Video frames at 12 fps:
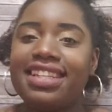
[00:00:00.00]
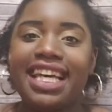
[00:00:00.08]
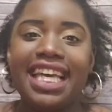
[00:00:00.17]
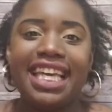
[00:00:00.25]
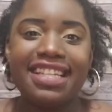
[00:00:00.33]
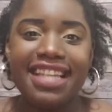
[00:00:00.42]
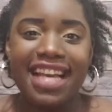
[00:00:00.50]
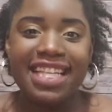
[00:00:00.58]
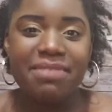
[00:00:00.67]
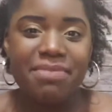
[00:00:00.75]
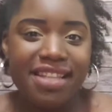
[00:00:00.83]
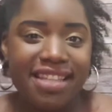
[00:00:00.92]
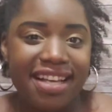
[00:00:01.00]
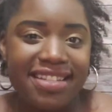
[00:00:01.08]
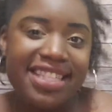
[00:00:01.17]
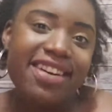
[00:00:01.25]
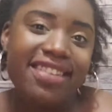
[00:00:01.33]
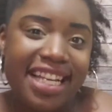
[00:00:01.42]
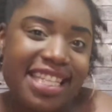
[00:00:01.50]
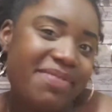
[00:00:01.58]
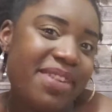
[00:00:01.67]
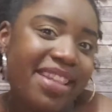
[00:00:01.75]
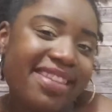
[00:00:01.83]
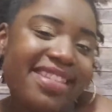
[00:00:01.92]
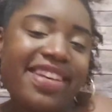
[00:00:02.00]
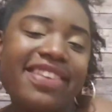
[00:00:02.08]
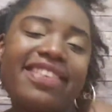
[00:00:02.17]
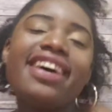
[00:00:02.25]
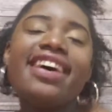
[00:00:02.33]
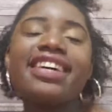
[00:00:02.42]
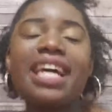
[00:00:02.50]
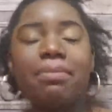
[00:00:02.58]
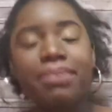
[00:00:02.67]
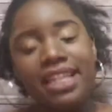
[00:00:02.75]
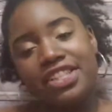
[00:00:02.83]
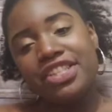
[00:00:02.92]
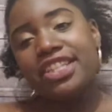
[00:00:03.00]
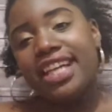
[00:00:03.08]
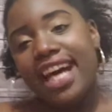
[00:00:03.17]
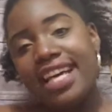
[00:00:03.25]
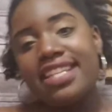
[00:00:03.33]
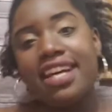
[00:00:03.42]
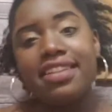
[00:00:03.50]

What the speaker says: Like, next month. I'll see y'all next month. So God bless you guys.